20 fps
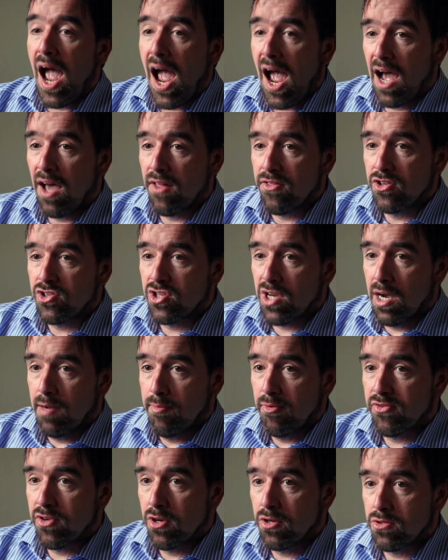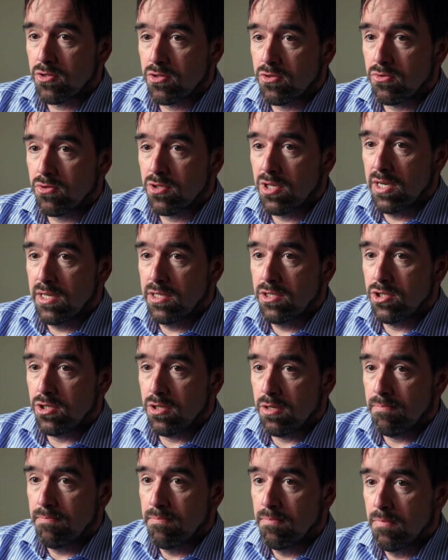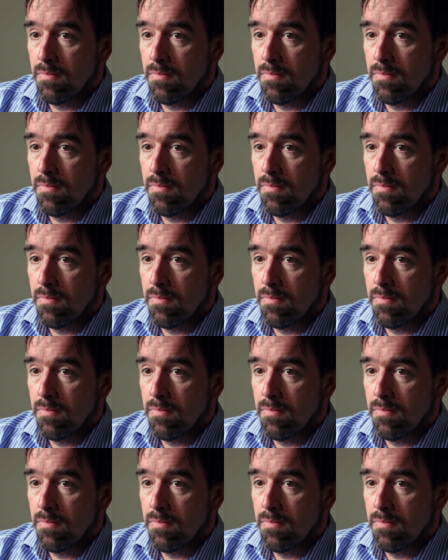at the time of consultation.